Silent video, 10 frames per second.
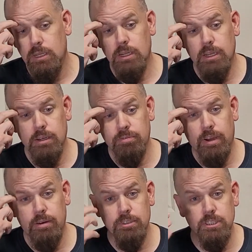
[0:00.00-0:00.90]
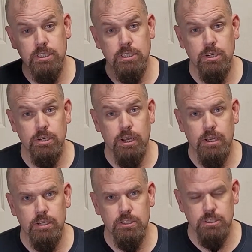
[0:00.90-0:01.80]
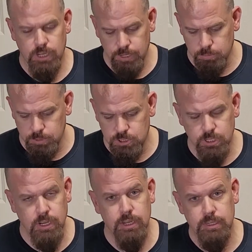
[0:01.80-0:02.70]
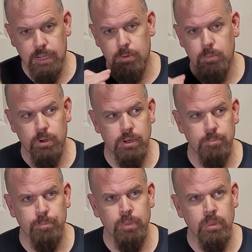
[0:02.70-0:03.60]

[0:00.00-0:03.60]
like $500 or $600. I originally got that one.